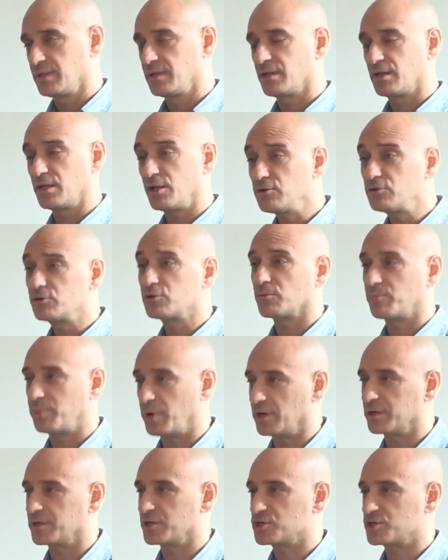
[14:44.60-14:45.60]
local
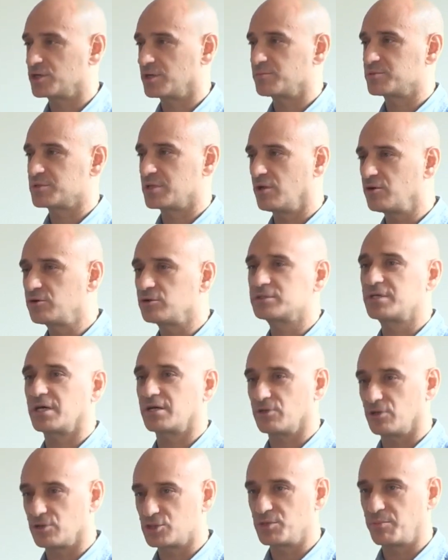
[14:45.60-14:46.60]
partnerships, local
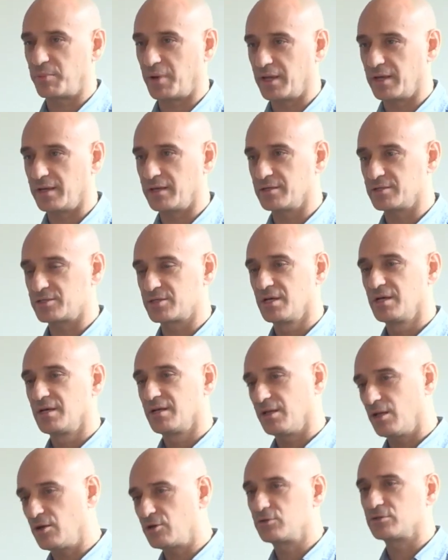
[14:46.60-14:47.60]
technology players,
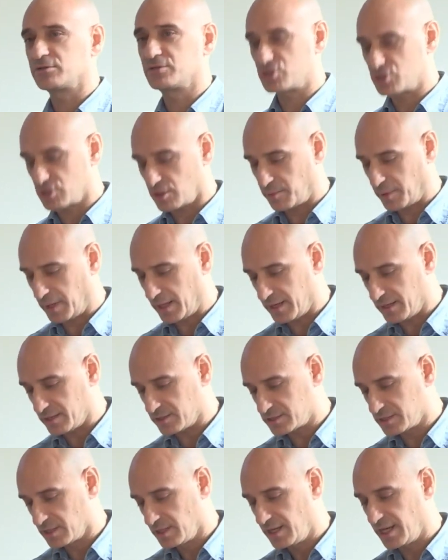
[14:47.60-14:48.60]
local digital
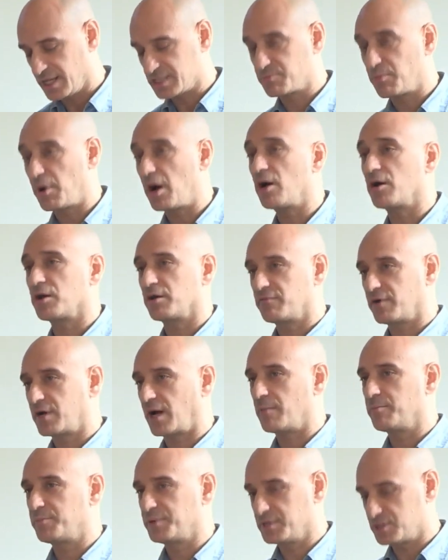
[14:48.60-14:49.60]
players, as part of a
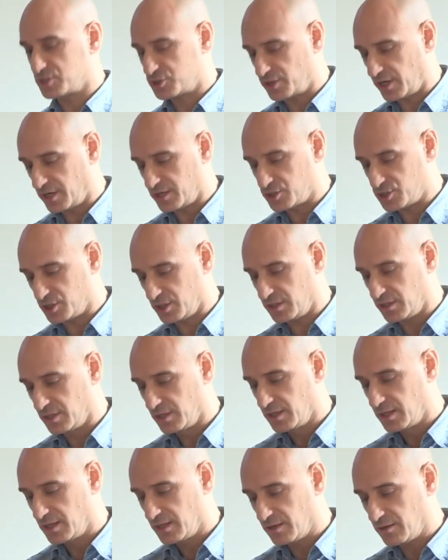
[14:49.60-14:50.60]
company strategy,
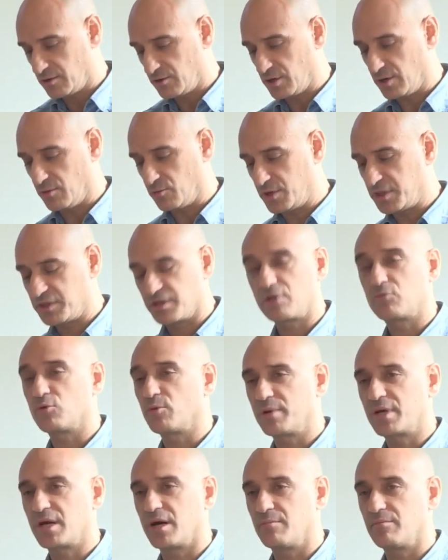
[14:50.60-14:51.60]
we think will
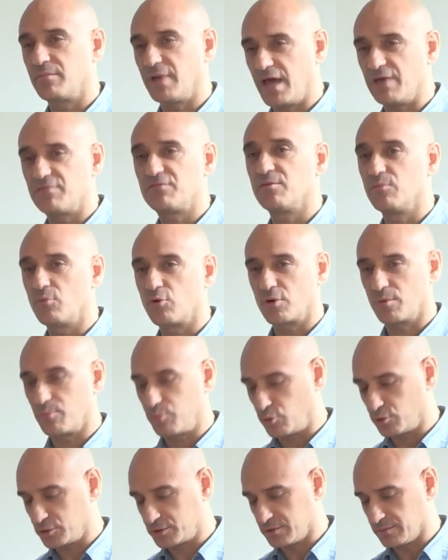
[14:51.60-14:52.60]
become ever more
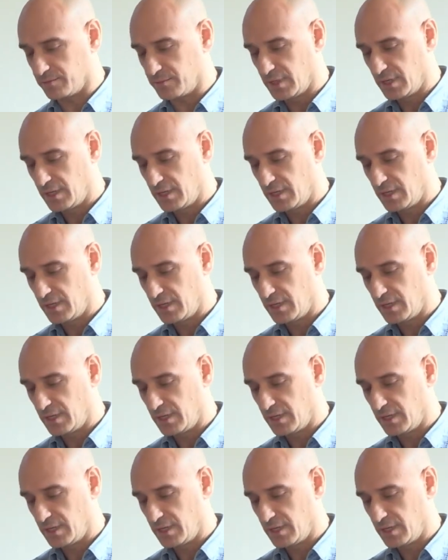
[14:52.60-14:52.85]
important.